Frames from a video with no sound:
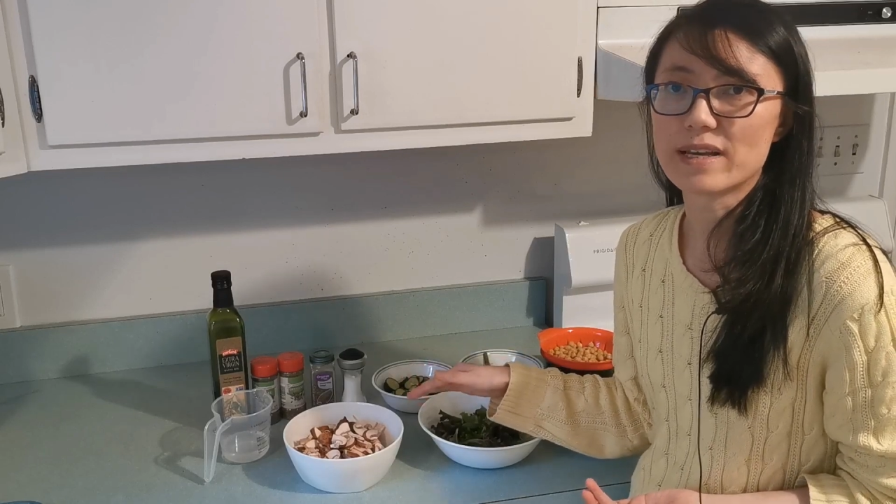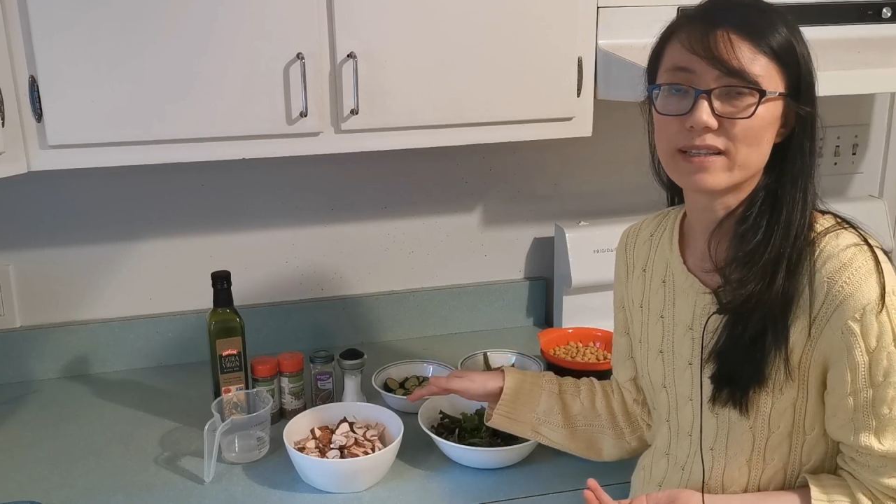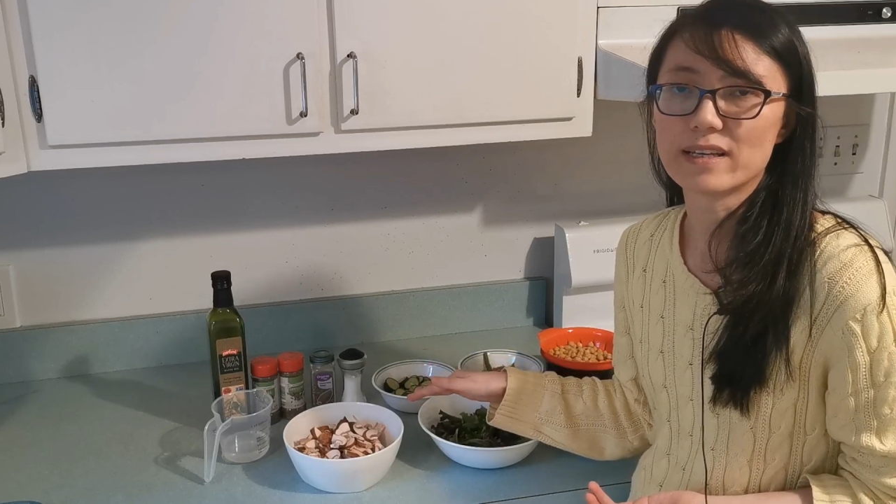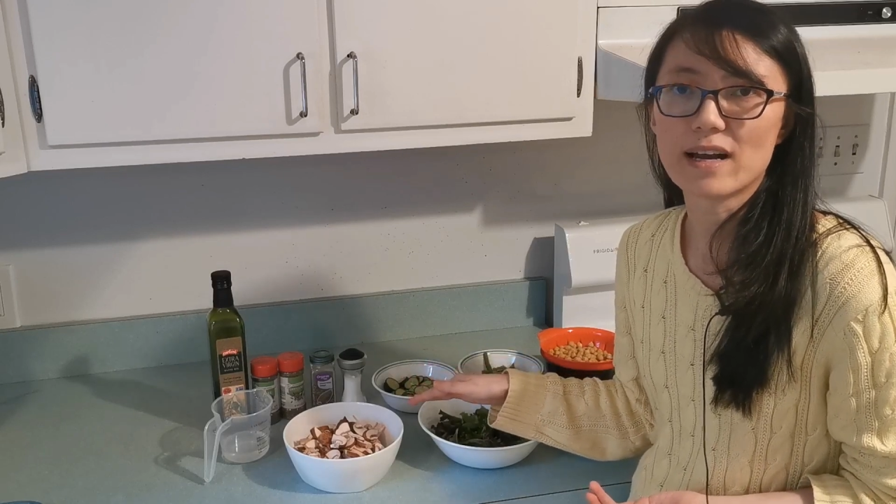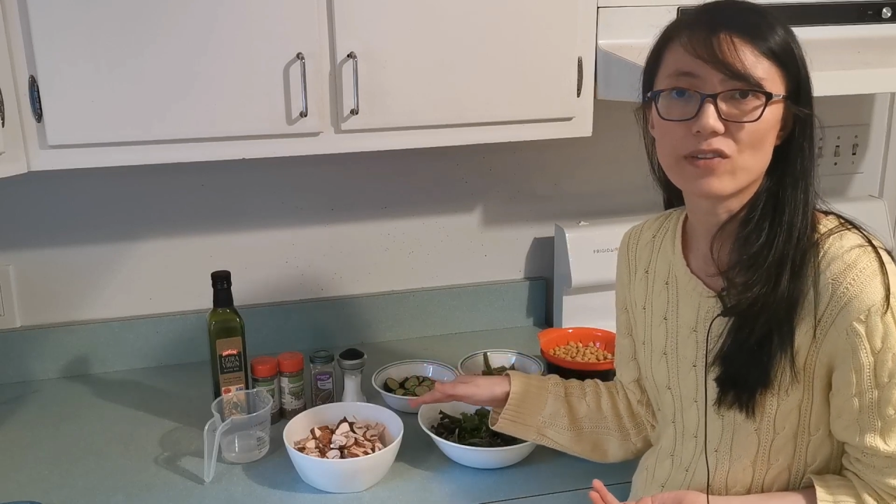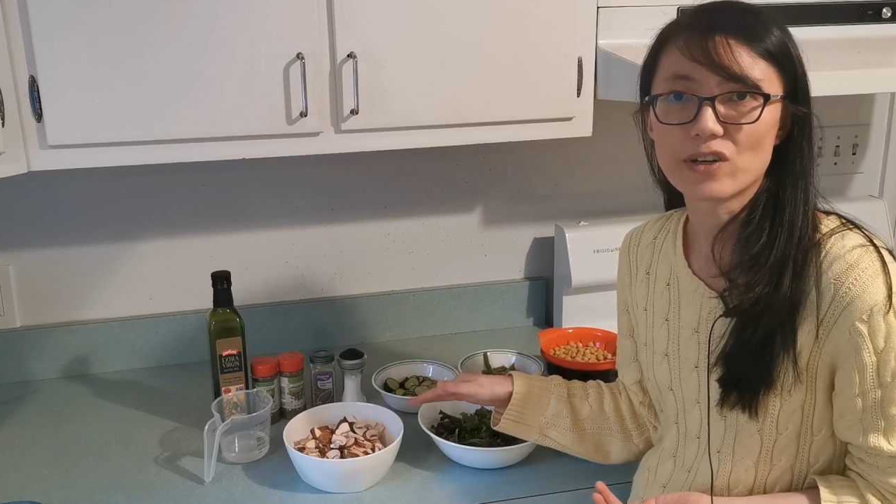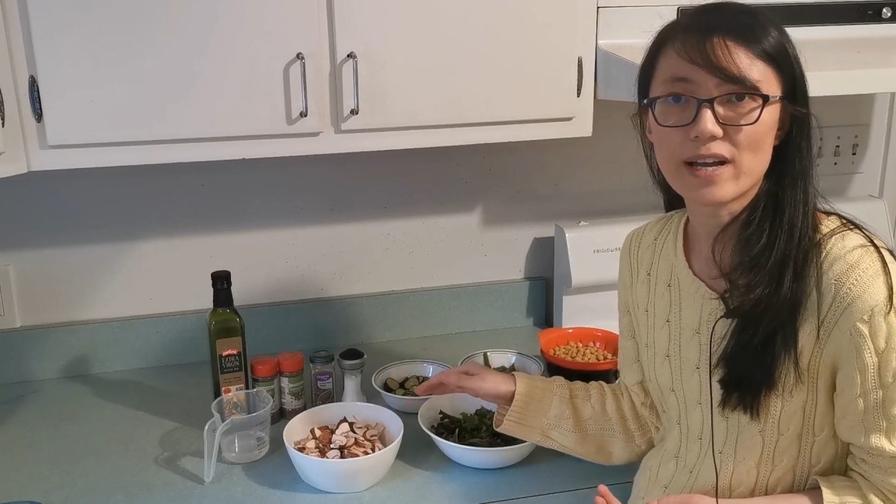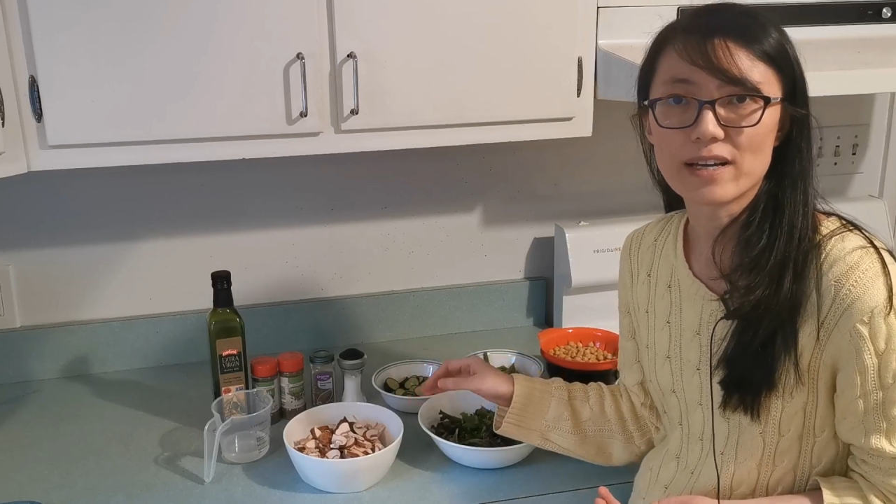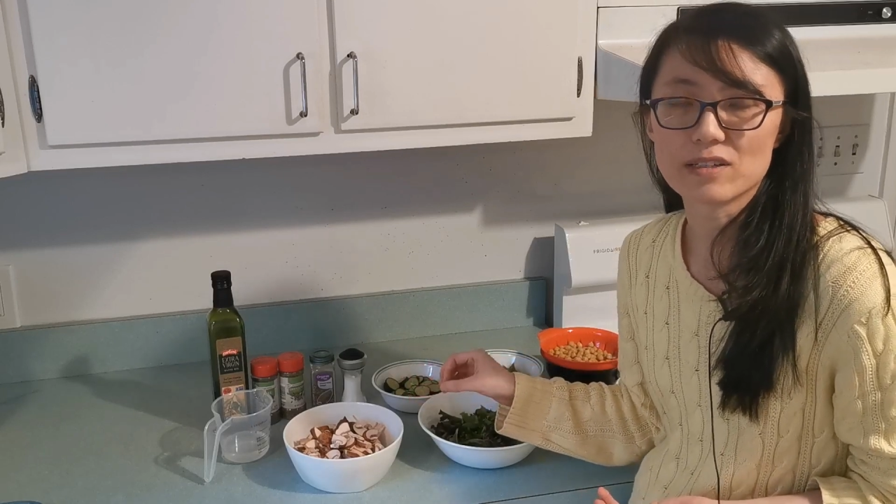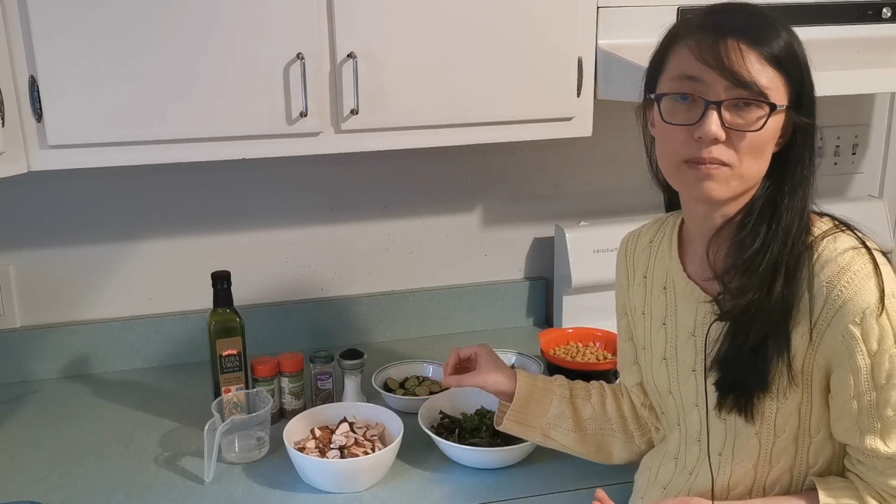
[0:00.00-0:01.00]
any other
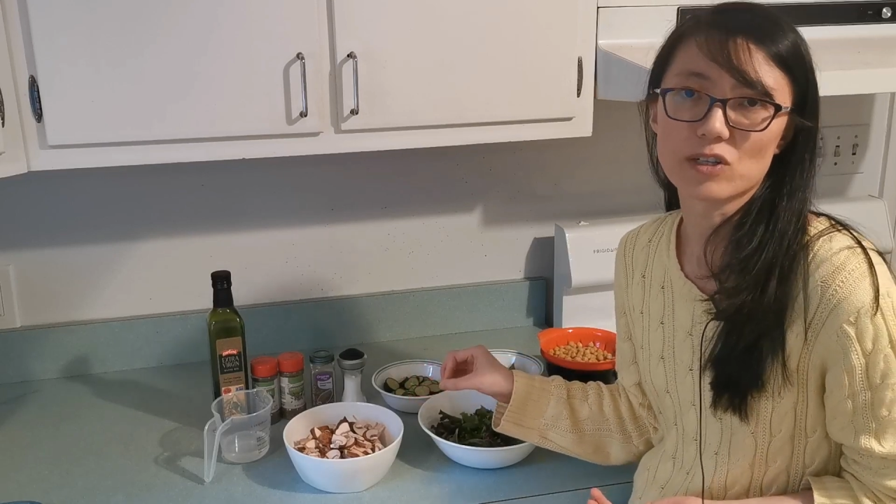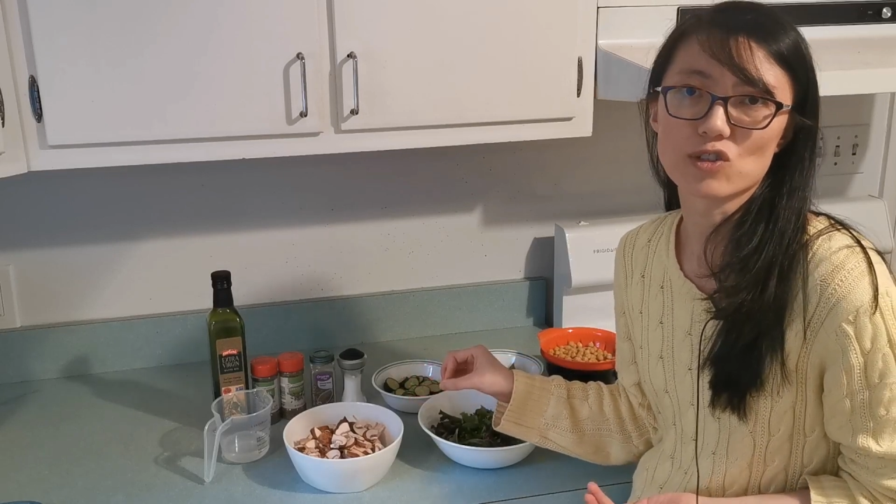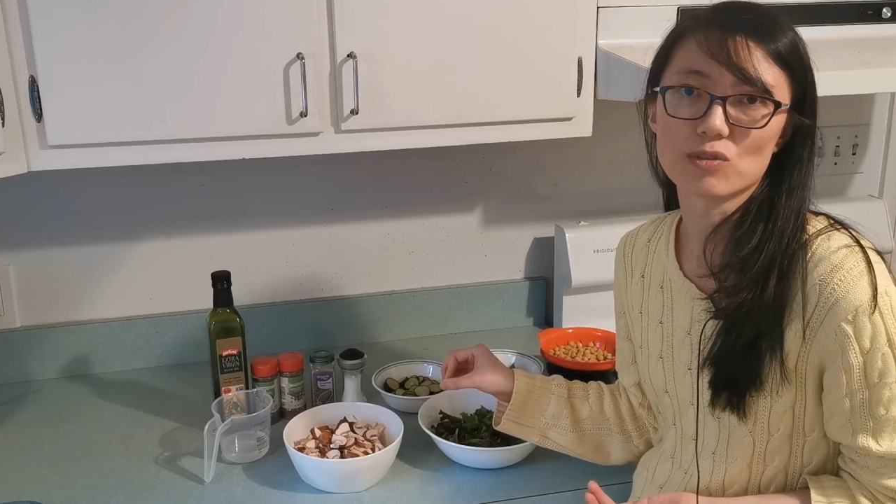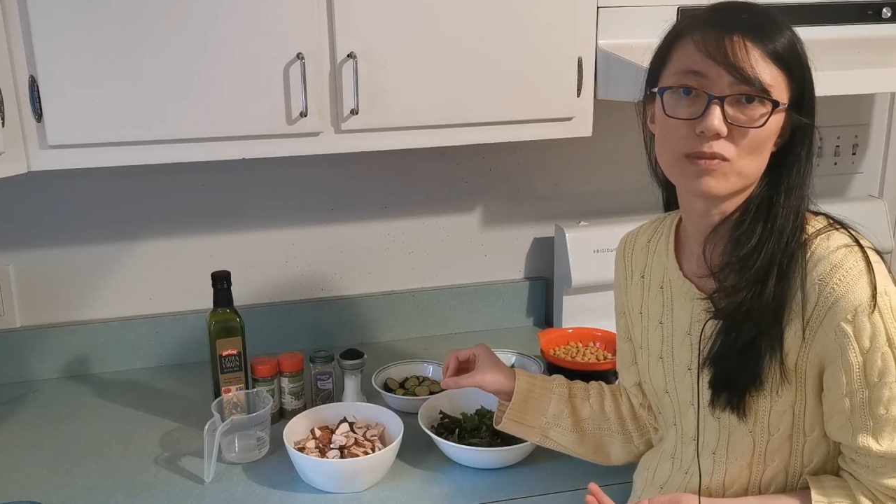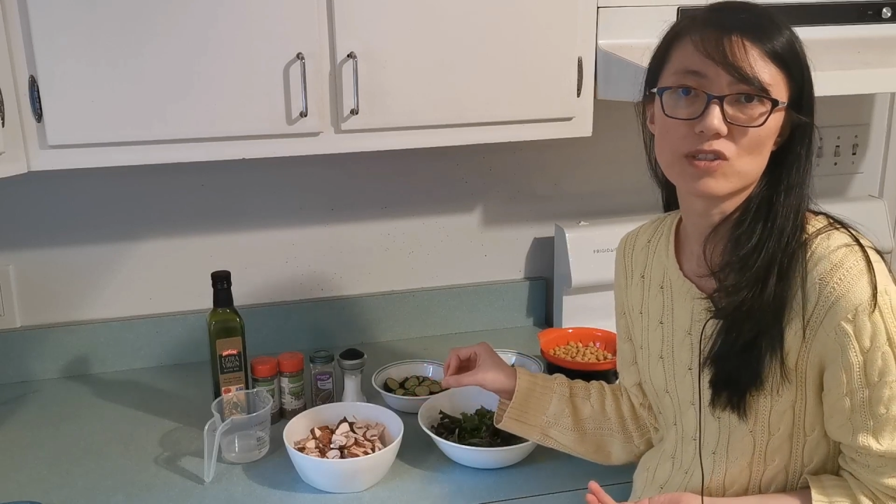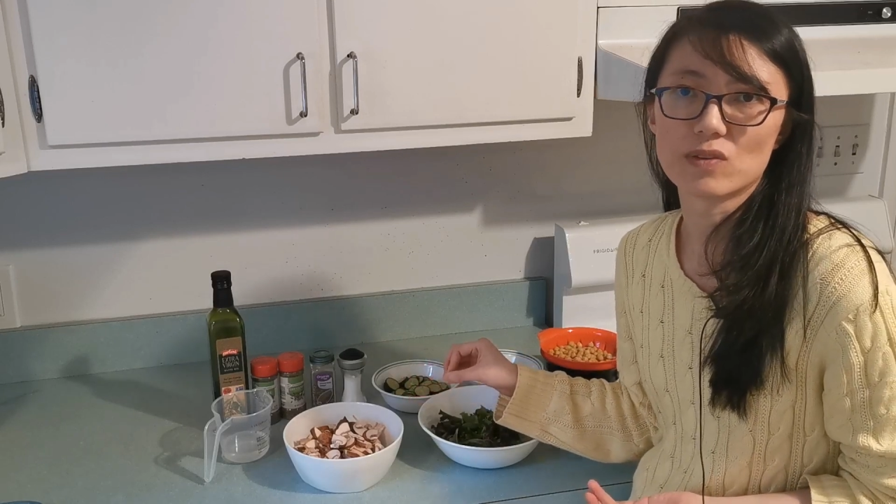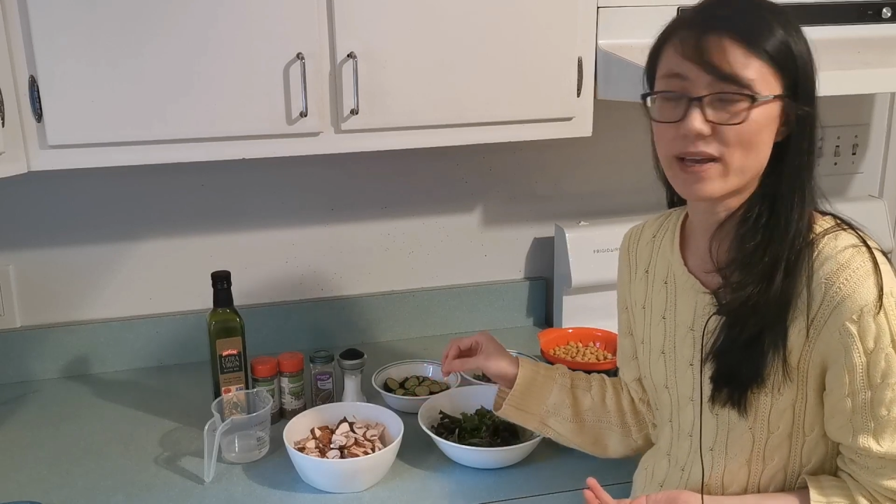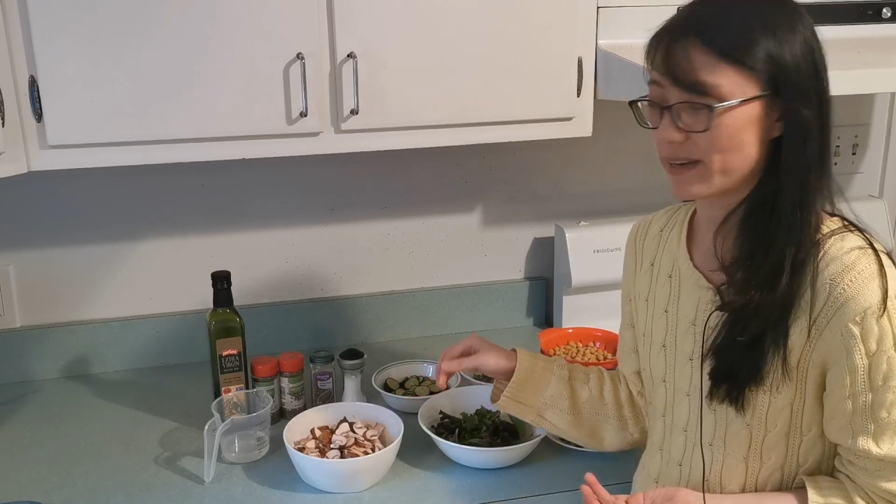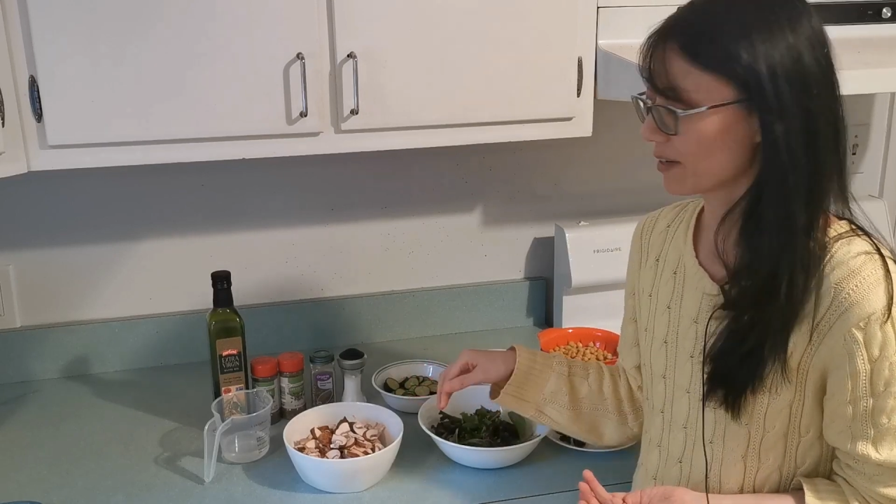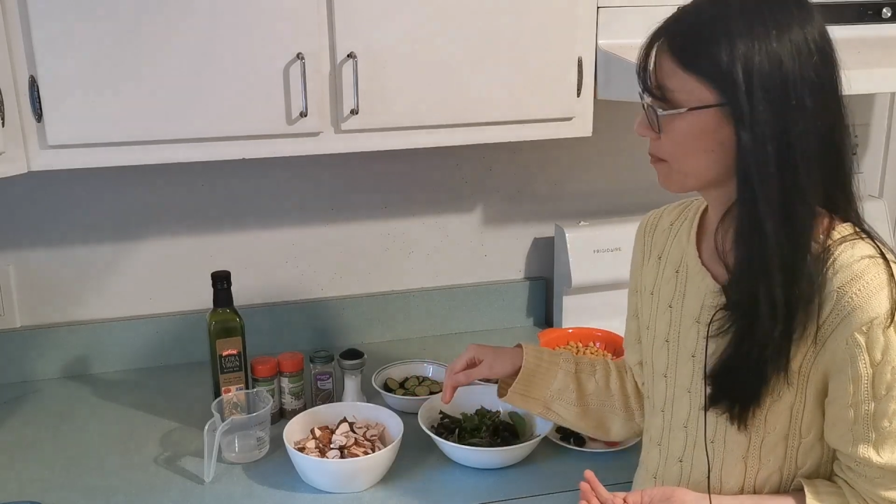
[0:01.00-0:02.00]
kind of mushrooms you like.